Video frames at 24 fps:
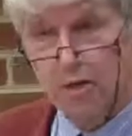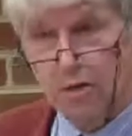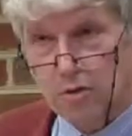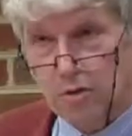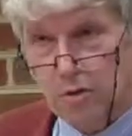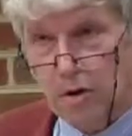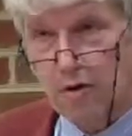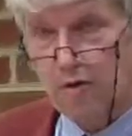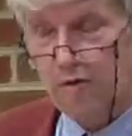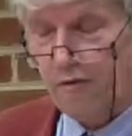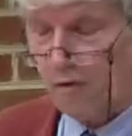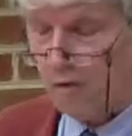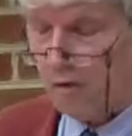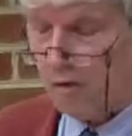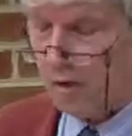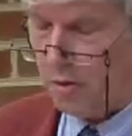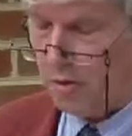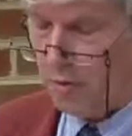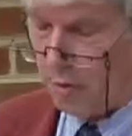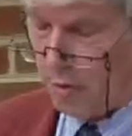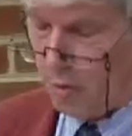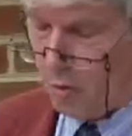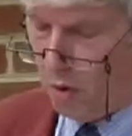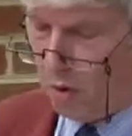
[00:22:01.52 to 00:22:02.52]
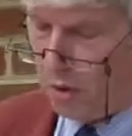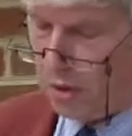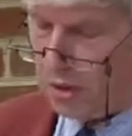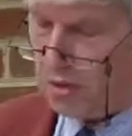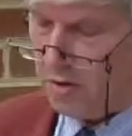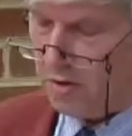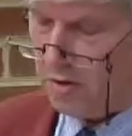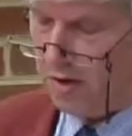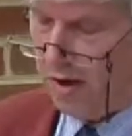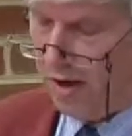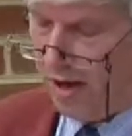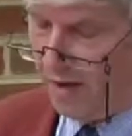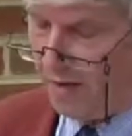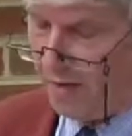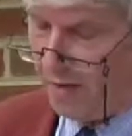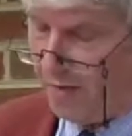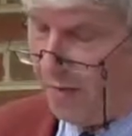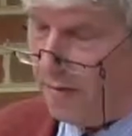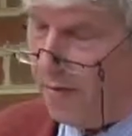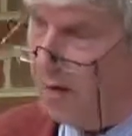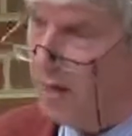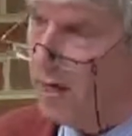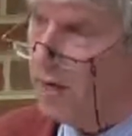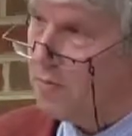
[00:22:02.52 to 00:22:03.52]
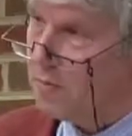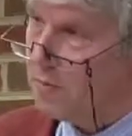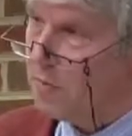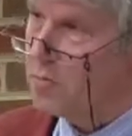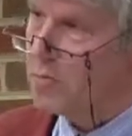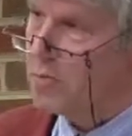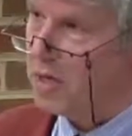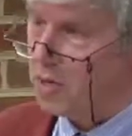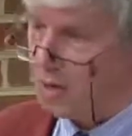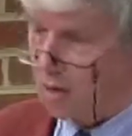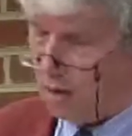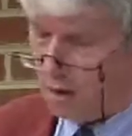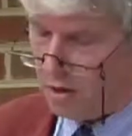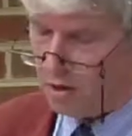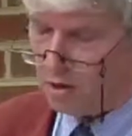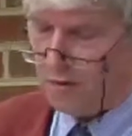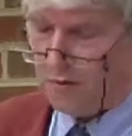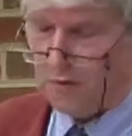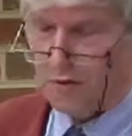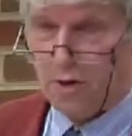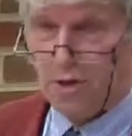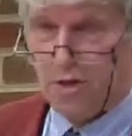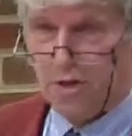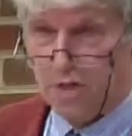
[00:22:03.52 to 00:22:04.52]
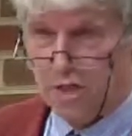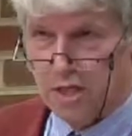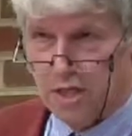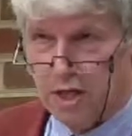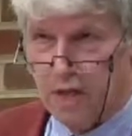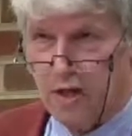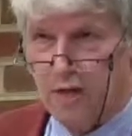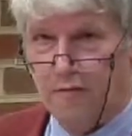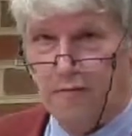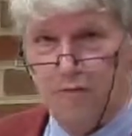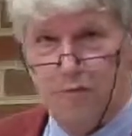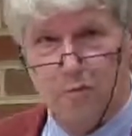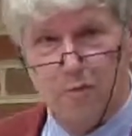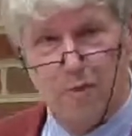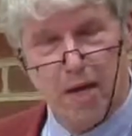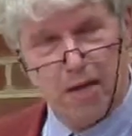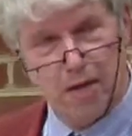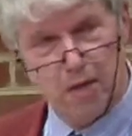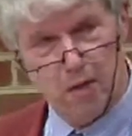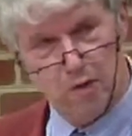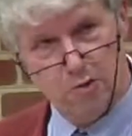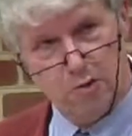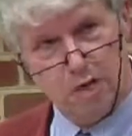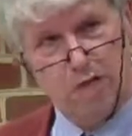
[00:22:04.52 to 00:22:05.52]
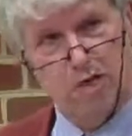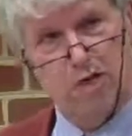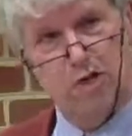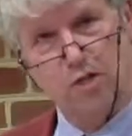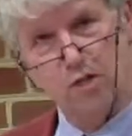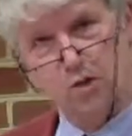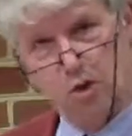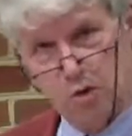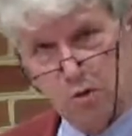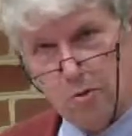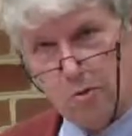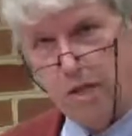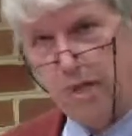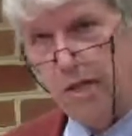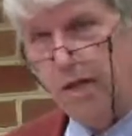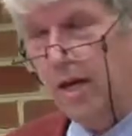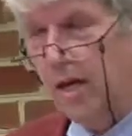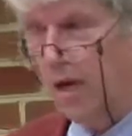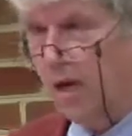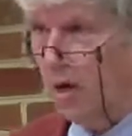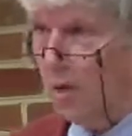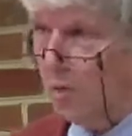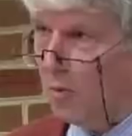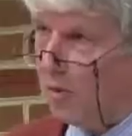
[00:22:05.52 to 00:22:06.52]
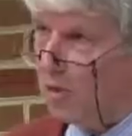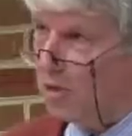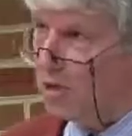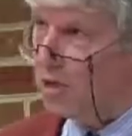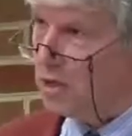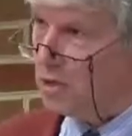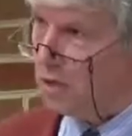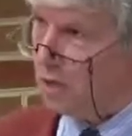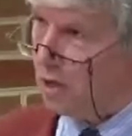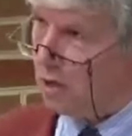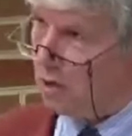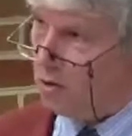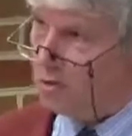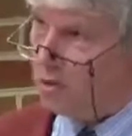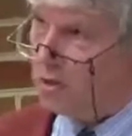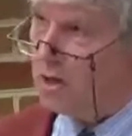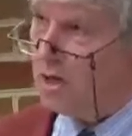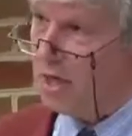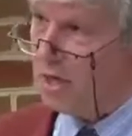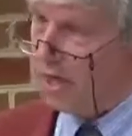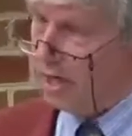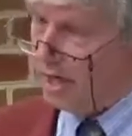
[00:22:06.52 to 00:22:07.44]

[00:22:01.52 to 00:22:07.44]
not for the rewards of heaven, but because of God's self. You may know this story where she goes